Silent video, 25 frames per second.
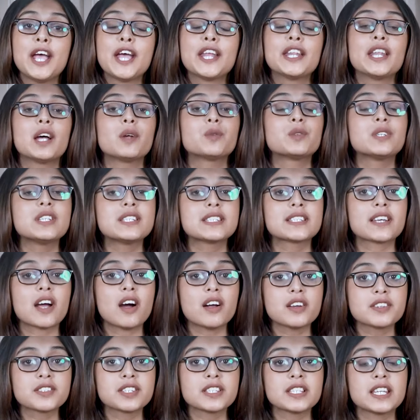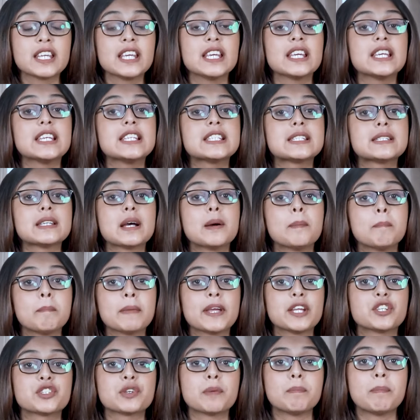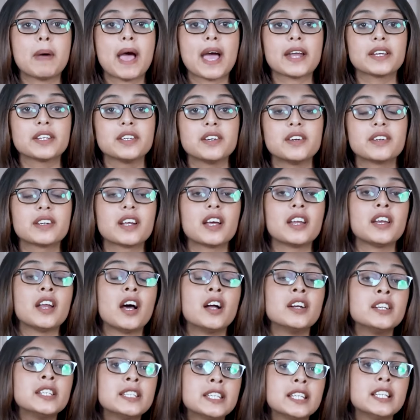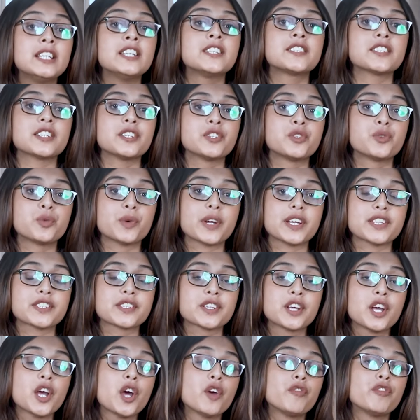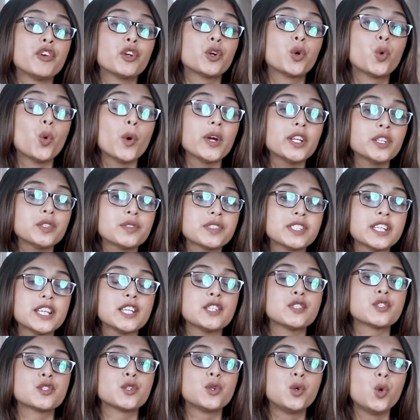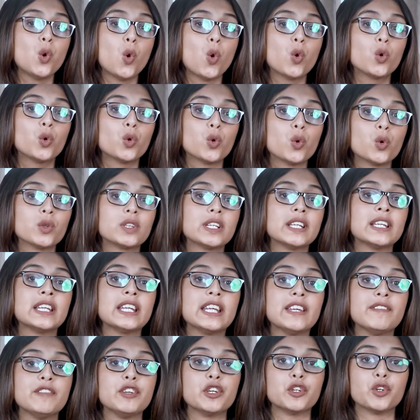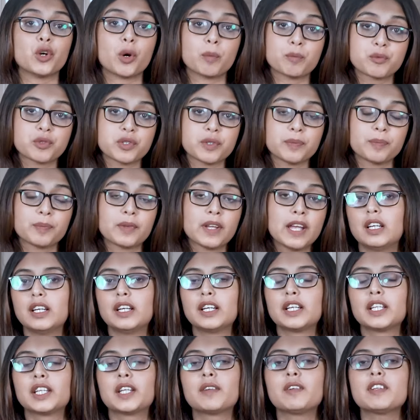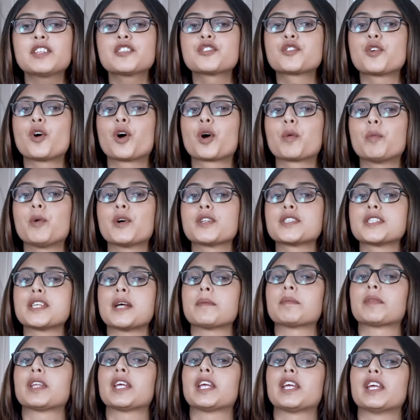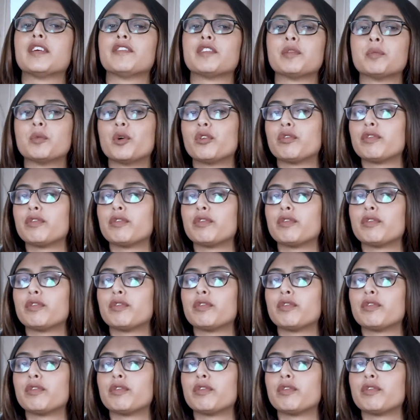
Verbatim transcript: Now, this scarcity is a major barrier, and until it's addressed, we're going to see slow growth in EV adoption. Now, let's talk about something even more